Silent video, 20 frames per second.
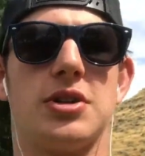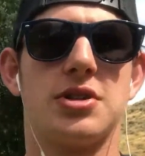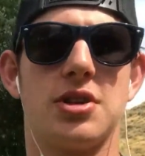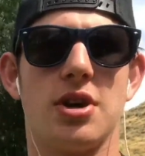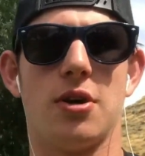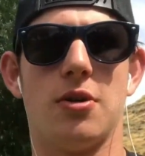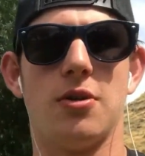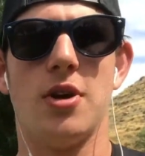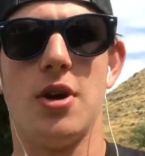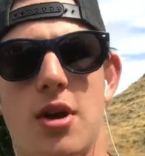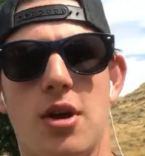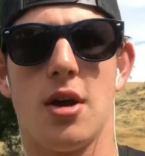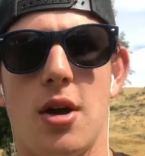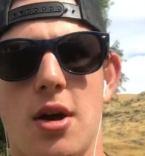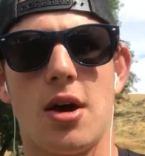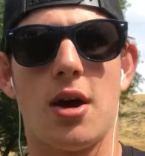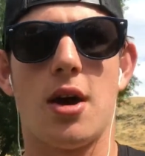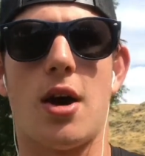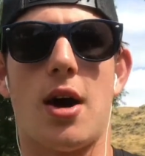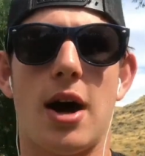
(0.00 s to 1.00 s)
So
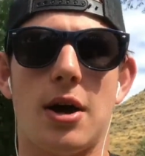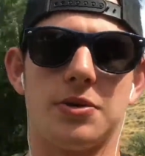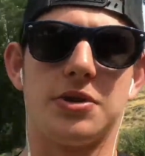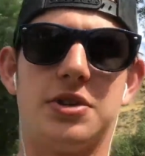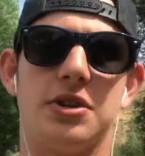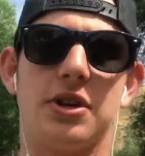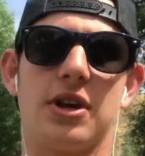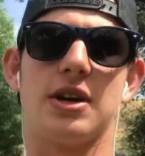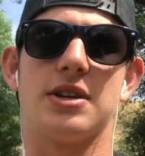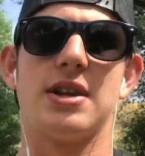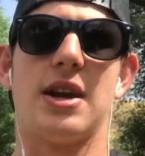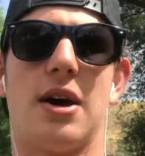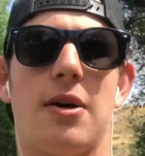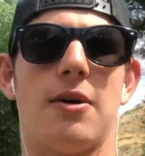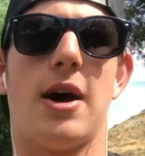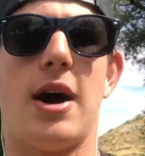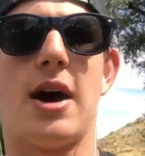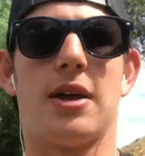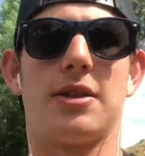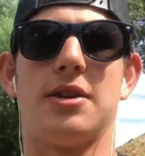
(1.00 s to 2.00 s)
I will see you guys
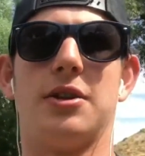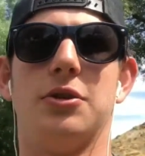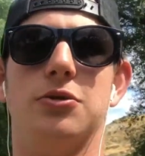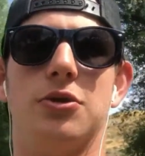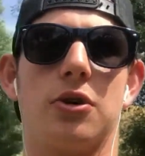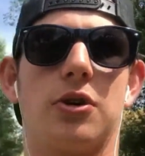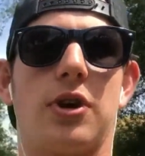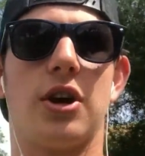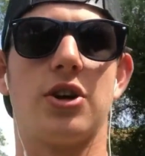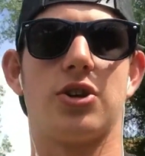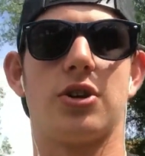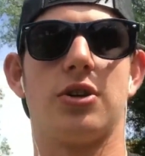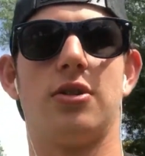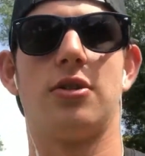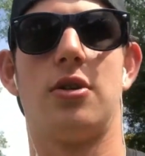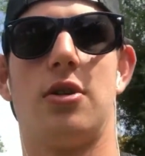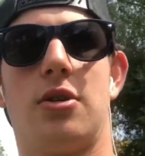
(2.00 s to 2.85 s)
now at the new location.